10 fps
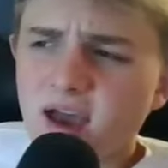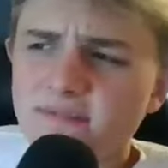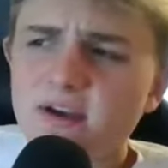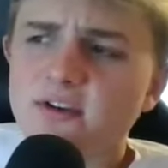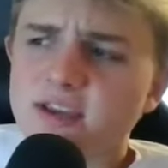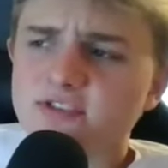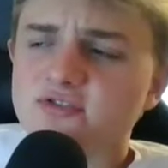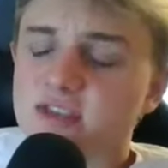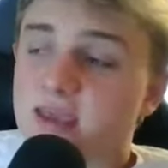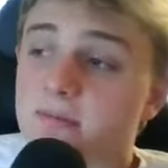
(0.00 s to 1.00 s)
A very
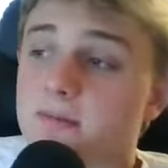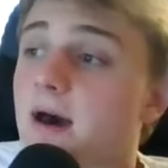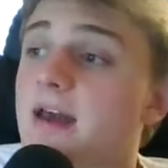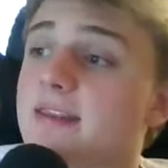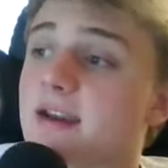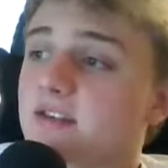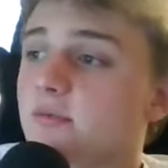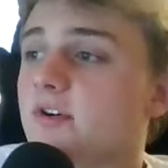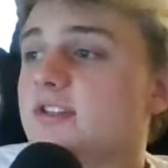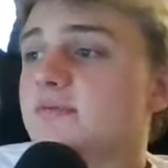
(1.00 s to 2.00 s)
interesting game in my neck of the
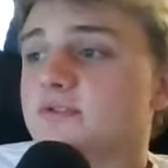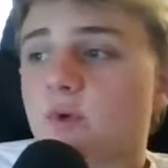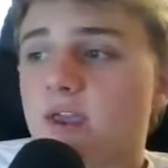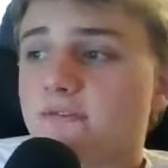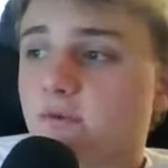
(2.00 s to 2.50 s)
woods was Wake